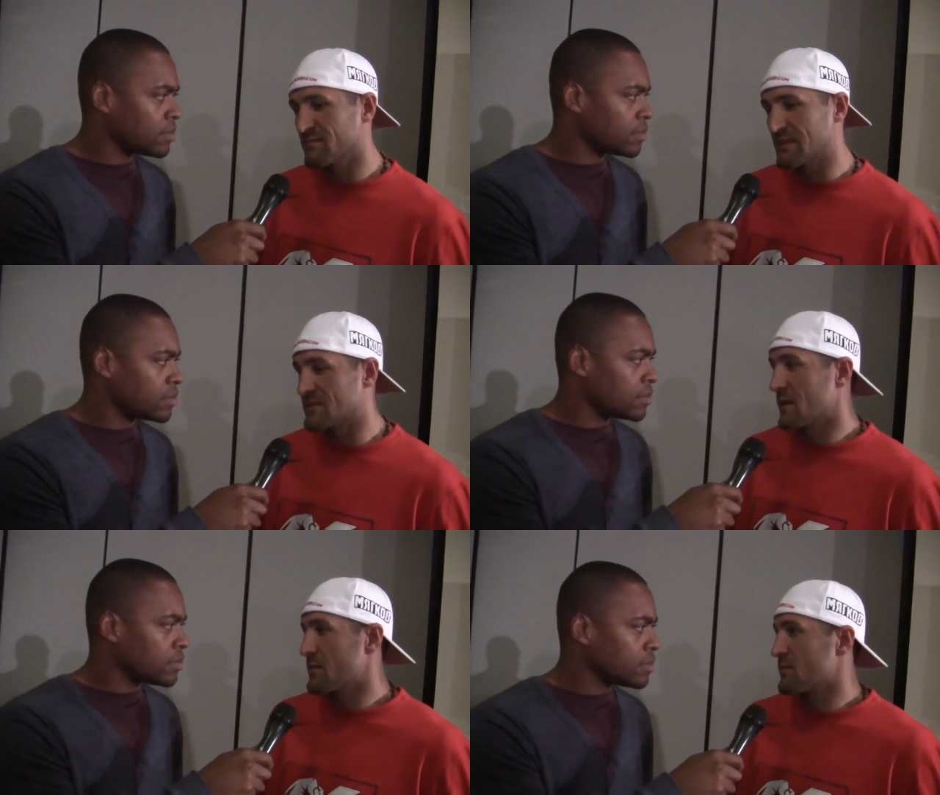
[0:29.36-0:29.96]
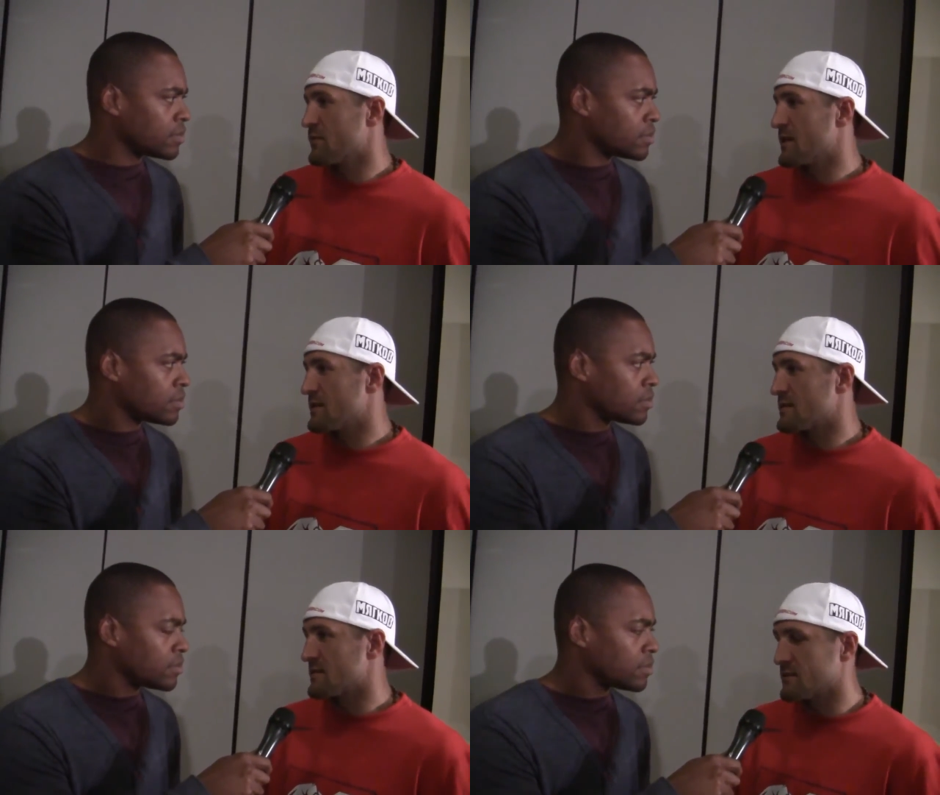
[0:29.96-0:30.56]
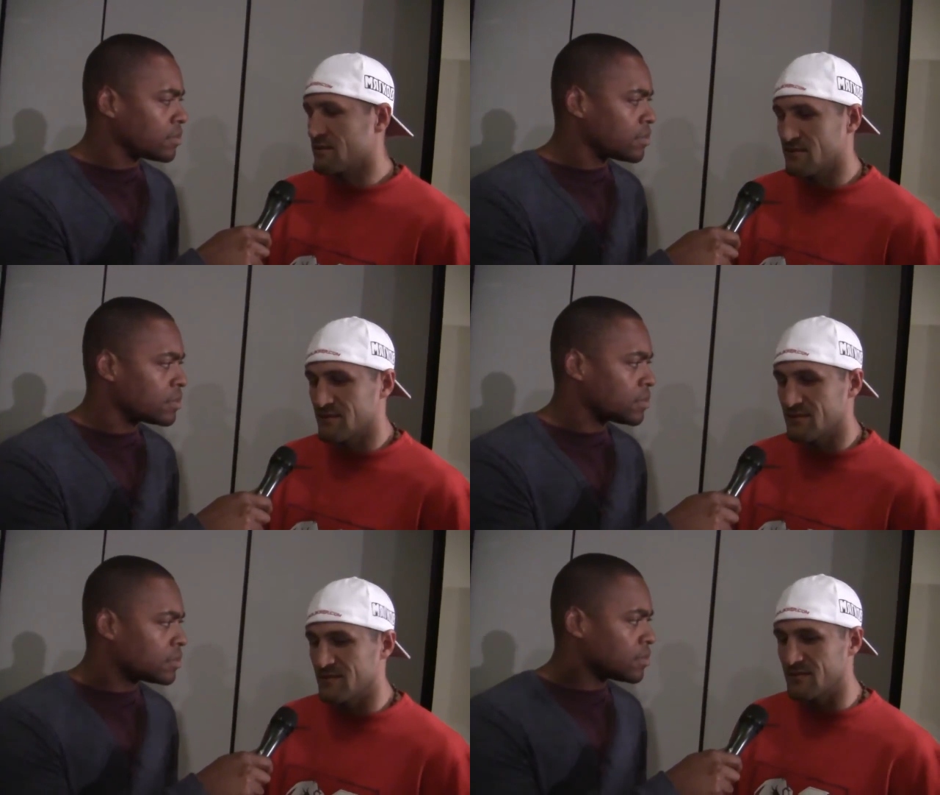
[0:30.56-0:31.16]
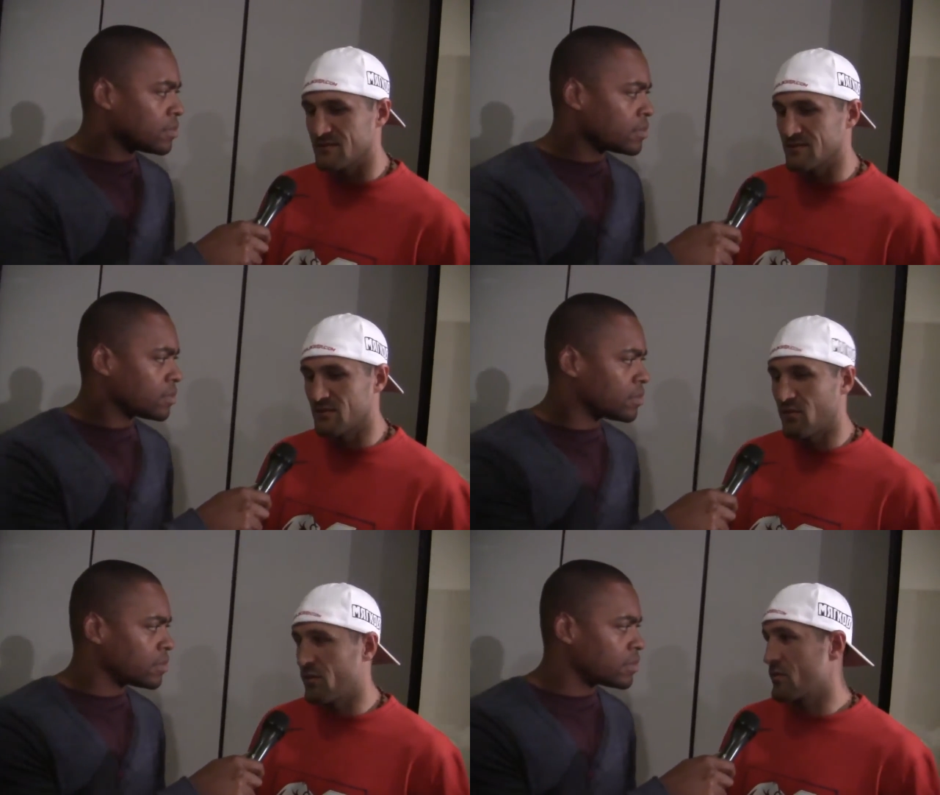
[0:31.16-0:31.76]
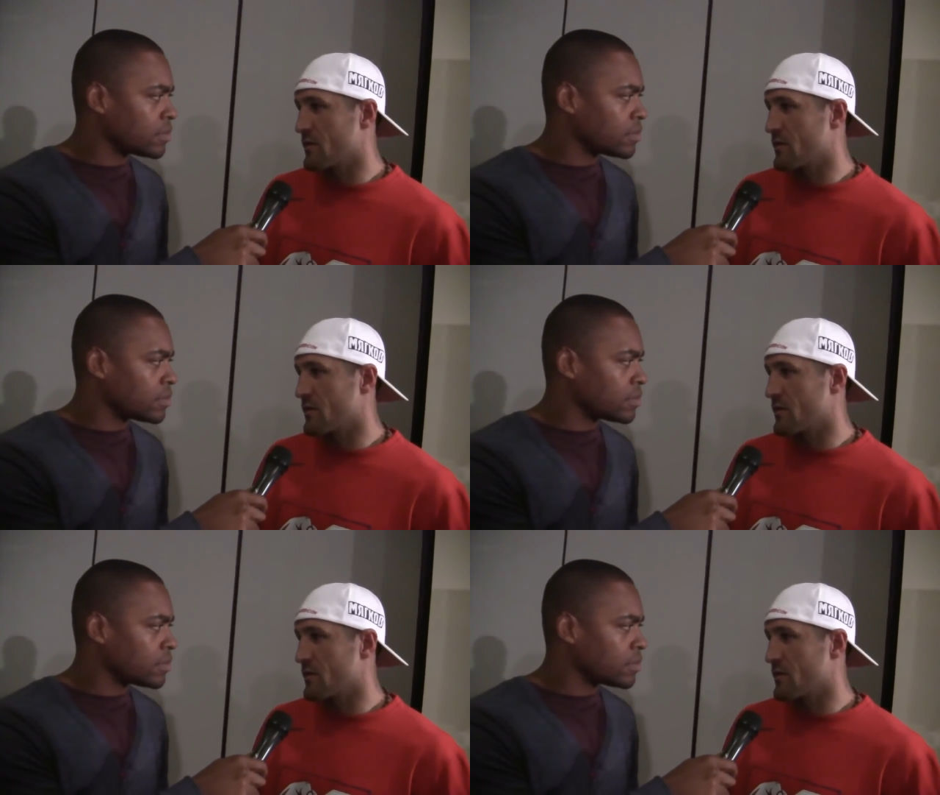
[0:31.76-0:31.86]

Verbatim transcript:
Speaker 1: and stop the fight uh, third